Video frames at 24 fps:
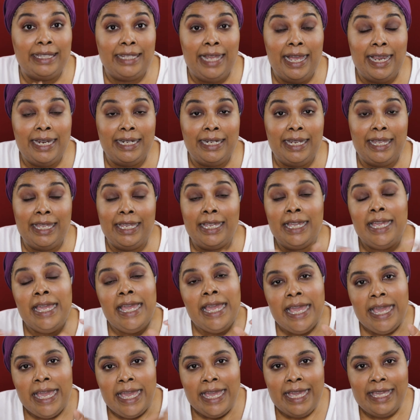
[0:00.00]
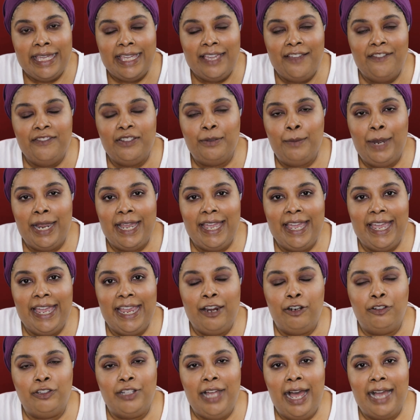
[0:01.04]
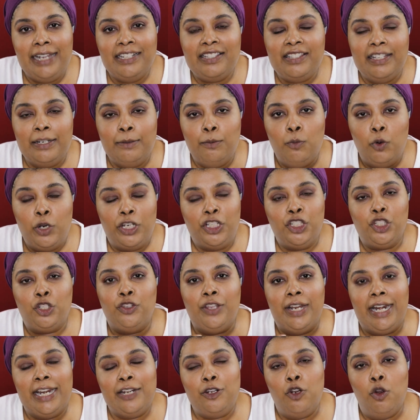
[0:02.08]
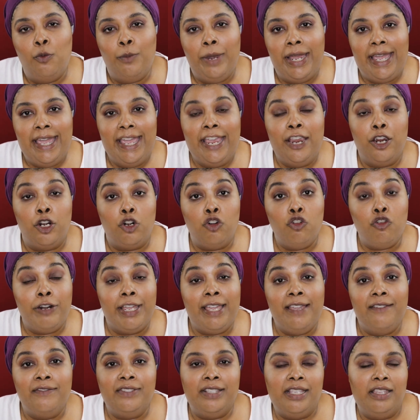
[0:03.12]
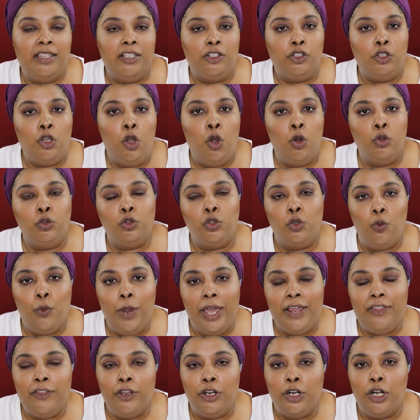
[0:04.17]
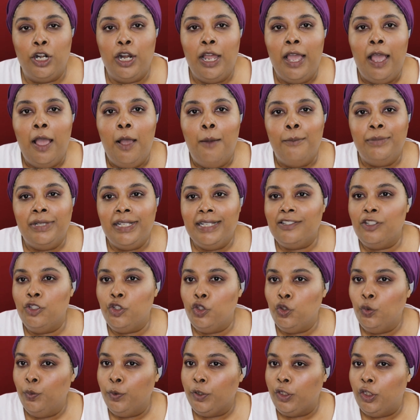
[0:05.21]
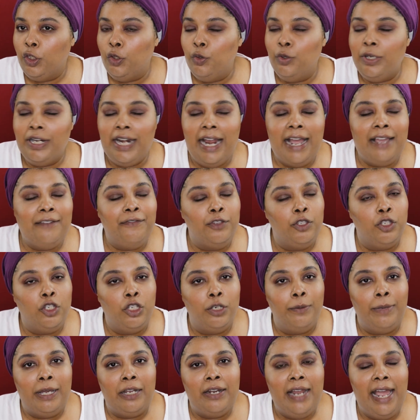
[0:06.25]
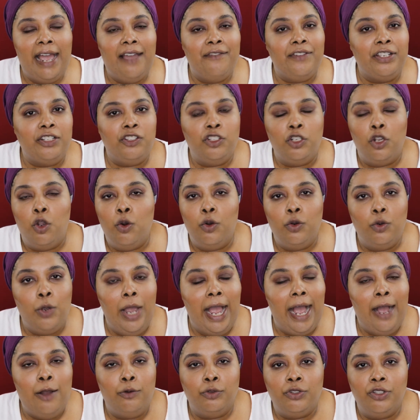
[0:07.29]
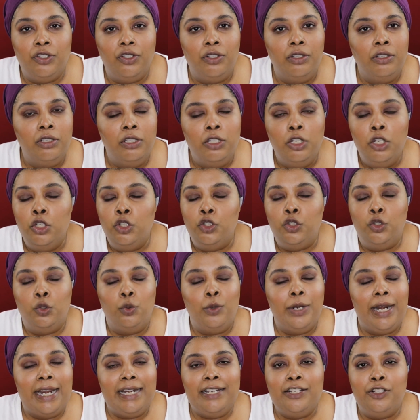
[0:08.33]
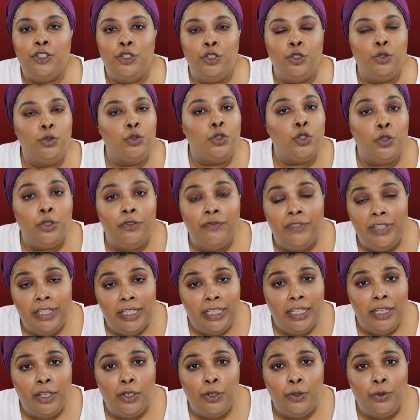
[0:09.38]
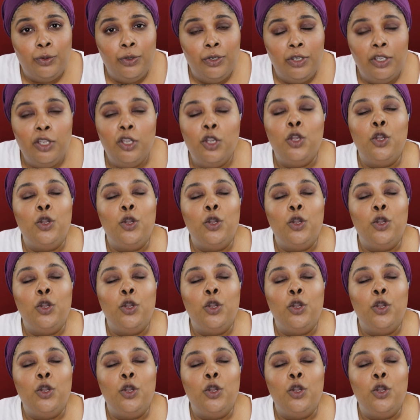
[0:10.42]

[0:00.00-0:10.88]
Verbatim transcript: lining gives my hair, locks in moisture that I know my hair craves in this colder weather. Plus it's super cute and I feel good about having to go out, do what I need to do, shoot a video